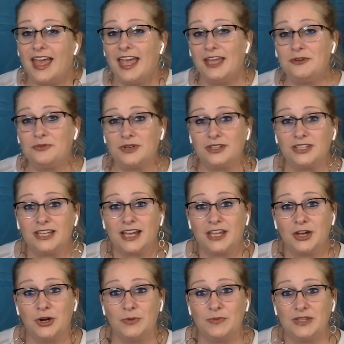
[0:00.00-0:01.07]
And really, I
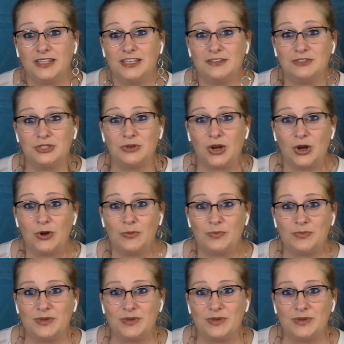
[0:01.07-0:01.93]
hope it gives you hope,